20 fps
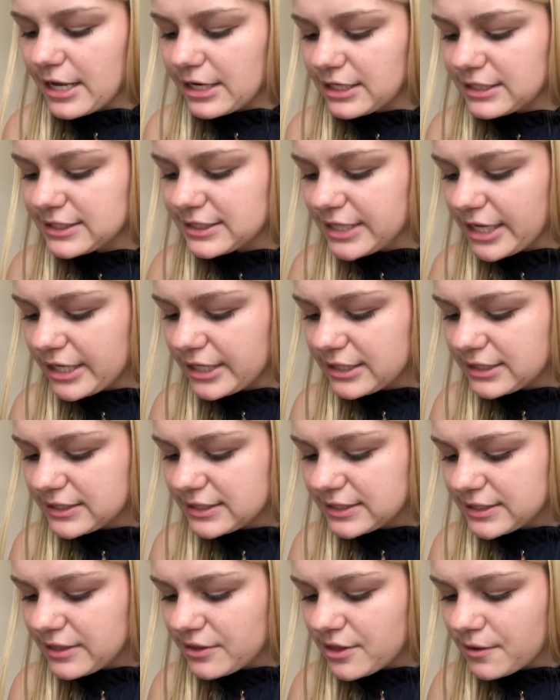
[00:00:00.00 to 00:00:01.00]
And he
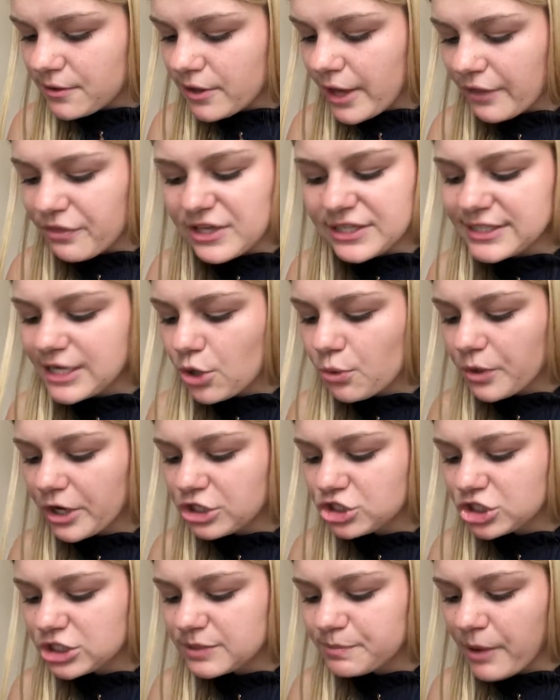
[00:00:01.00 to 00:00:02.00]
says, this
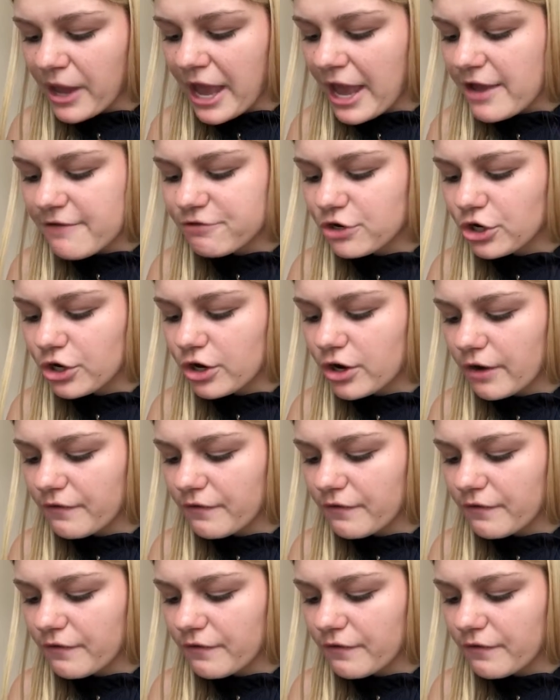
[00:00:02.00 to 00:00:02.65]
outrageous behavior